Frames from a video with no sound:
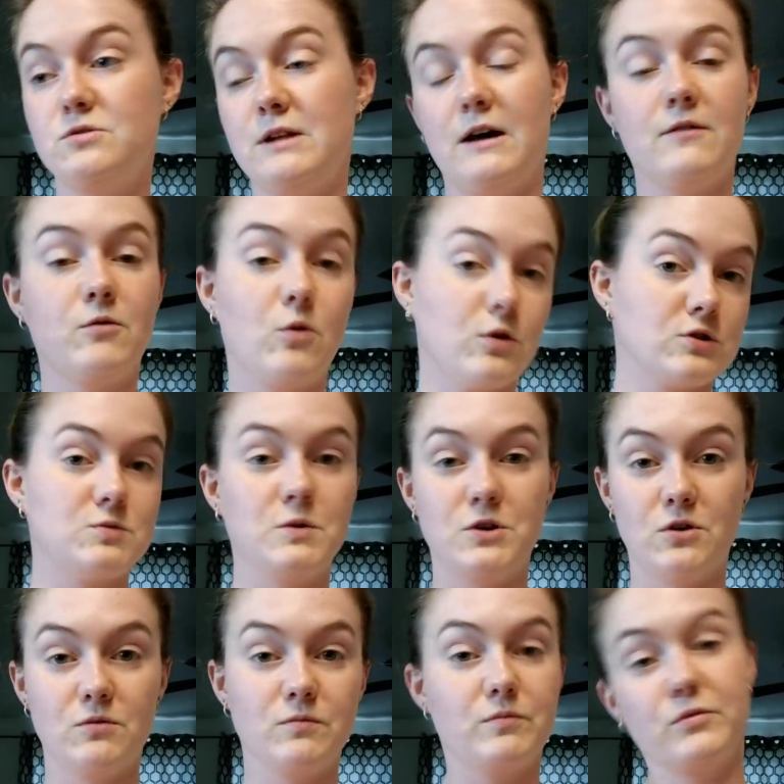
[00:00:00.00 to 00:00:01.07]
Now, of course, when
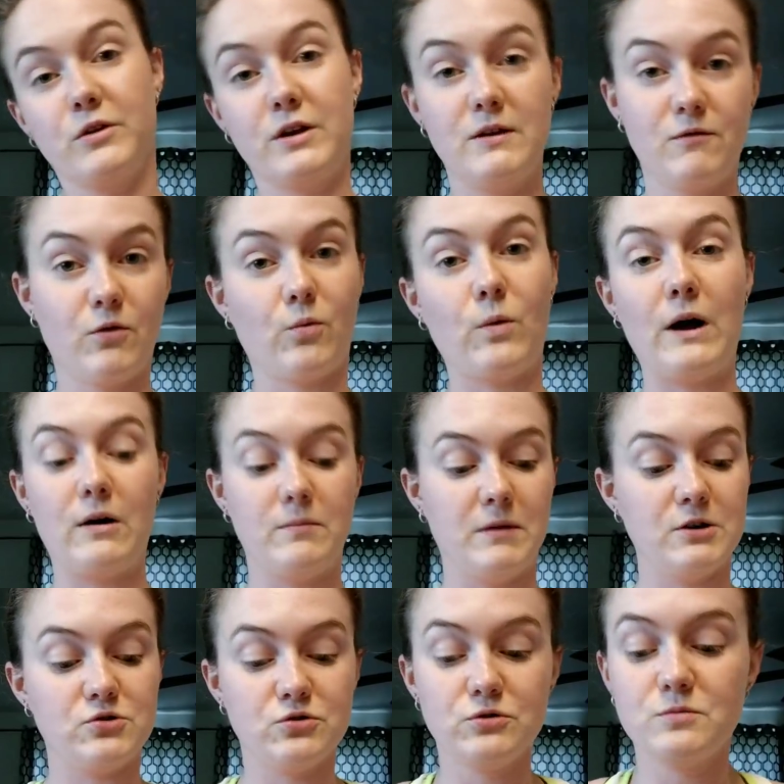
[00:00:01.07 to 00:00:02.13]
you're looking for wild
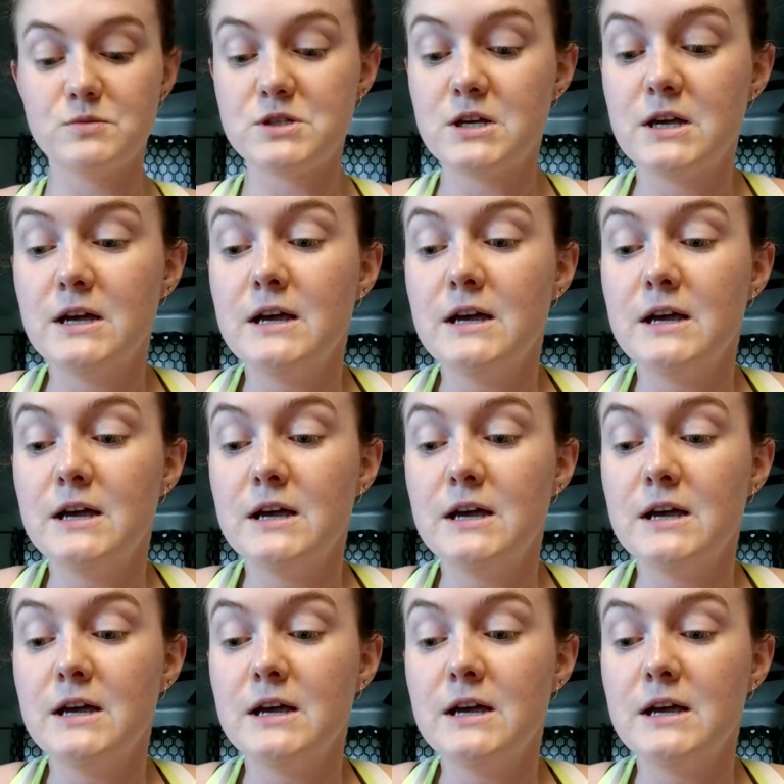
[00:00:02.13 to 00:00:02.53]
mushrooms,